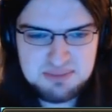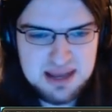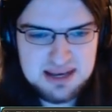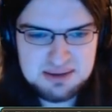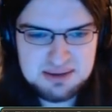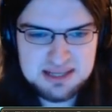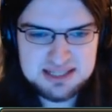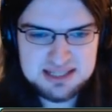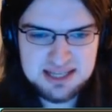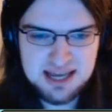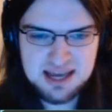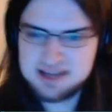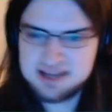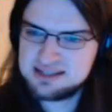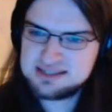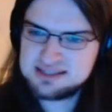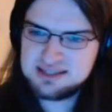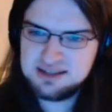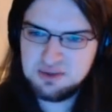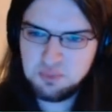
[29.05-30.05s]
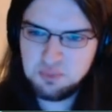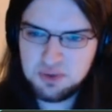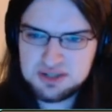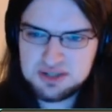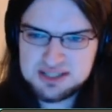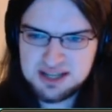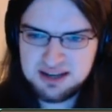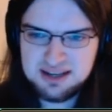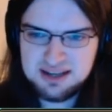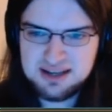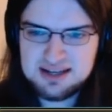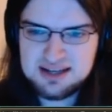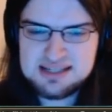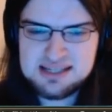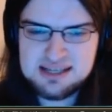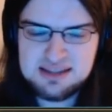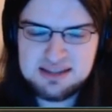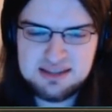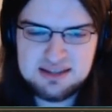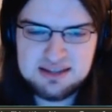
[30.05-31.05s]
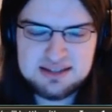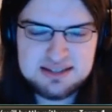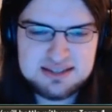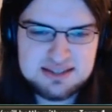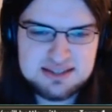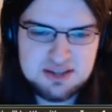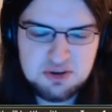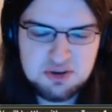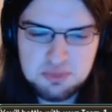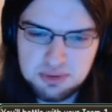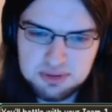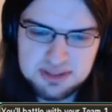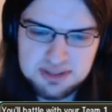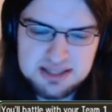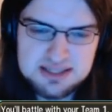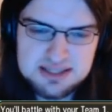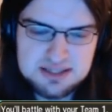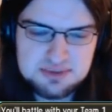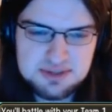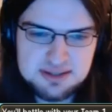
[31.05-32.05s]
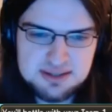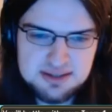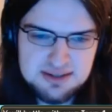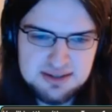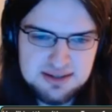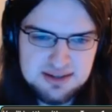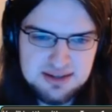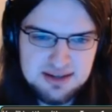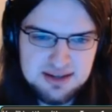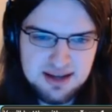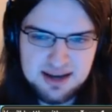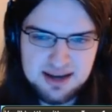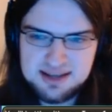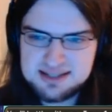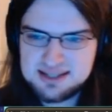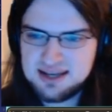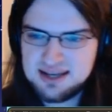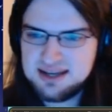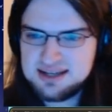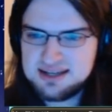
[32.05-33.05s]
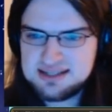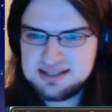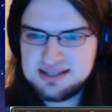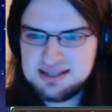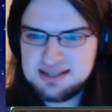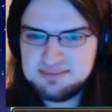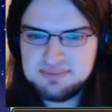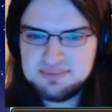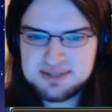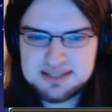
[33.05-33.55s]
mainly because I had one tiny idea that snowballed into an entire team.